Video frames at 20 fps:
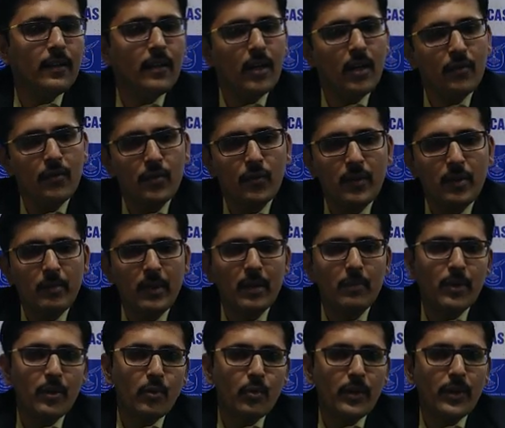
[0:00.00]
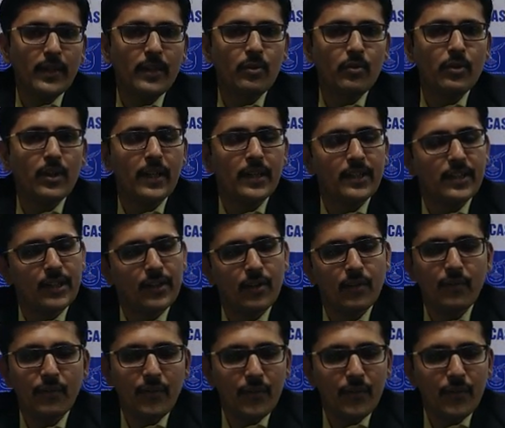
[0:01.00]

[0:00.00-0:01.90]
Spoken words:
Now you will be able to take to the extent